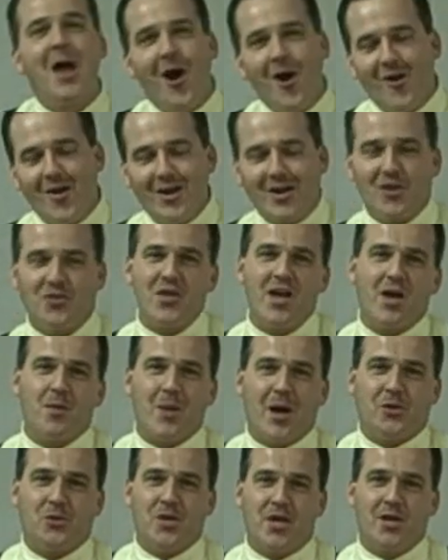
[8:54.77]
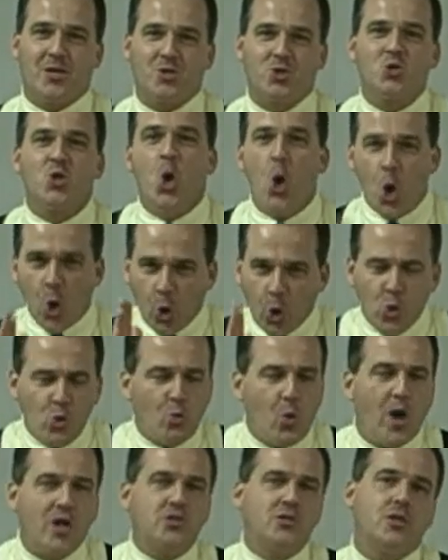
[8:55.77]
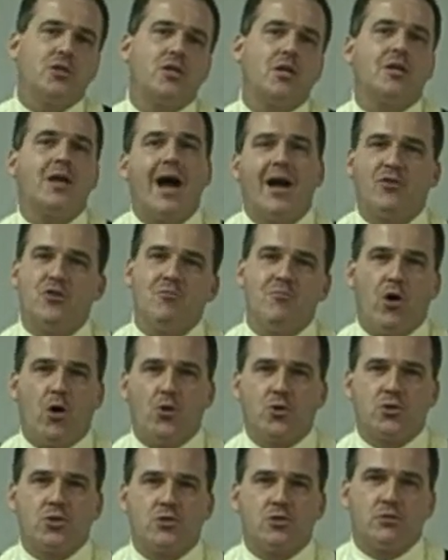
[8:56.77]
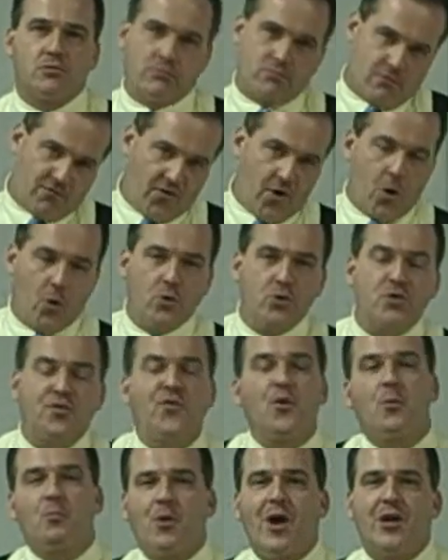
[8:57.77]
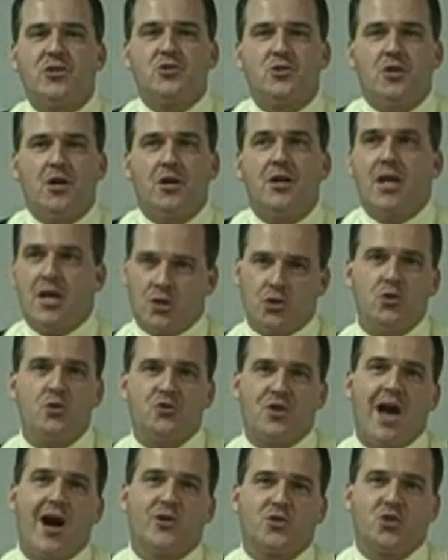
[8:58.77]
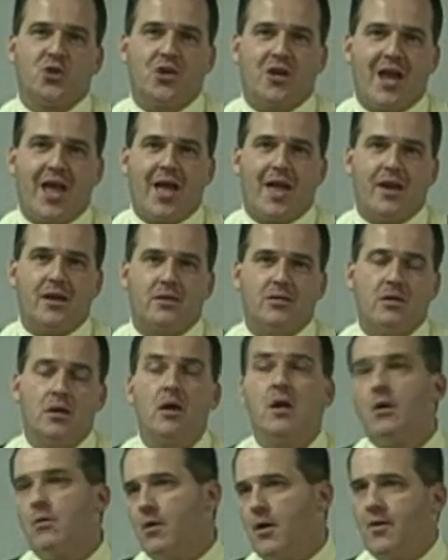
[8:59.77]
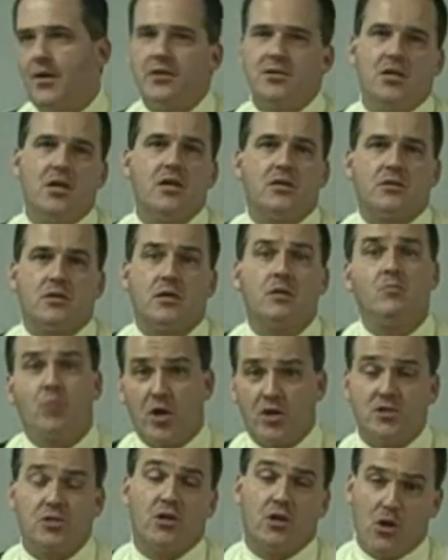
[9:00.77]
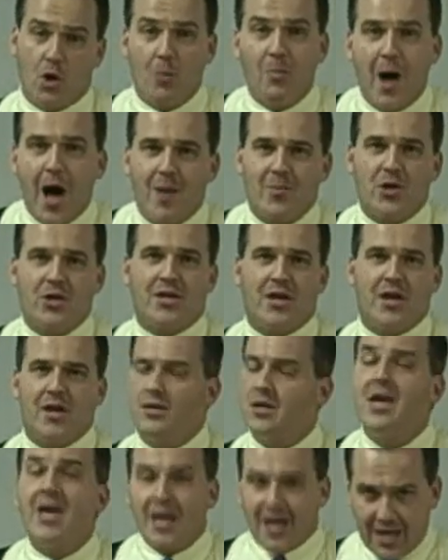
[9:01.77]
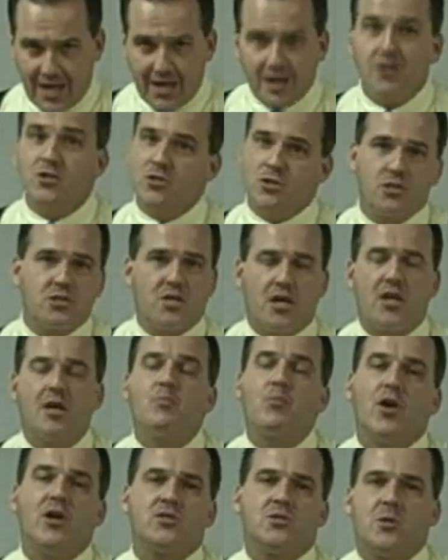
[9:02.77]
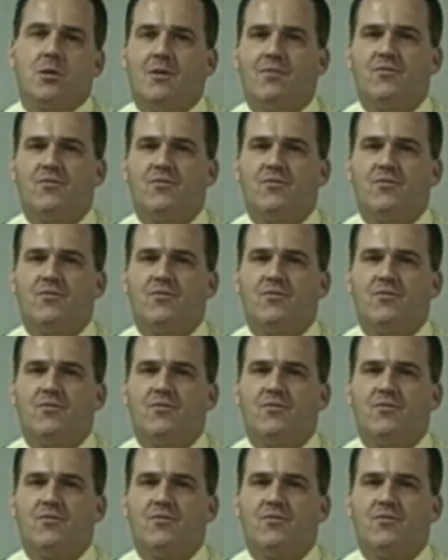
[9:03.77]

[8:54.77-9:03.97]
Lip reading: All right, now think about this. Who was it that got the most votes for president in 2008? Well, that's easy. President Obama did. He is the sitting president